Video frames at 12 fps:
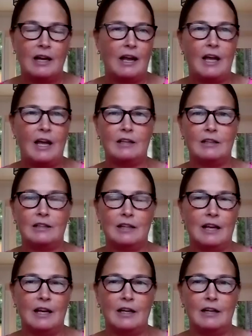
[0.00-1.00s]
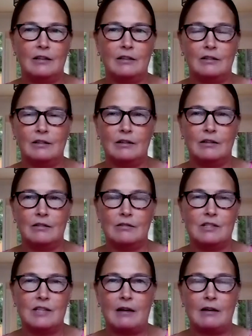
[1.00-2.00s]
and
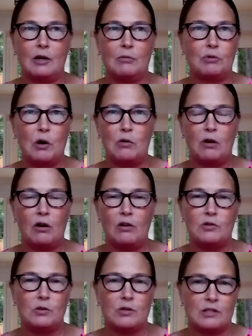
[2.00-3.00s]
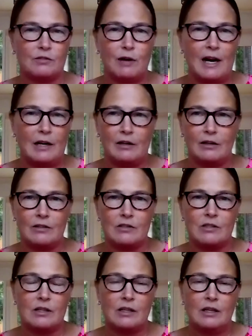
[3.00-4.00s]
broke all sorts of records,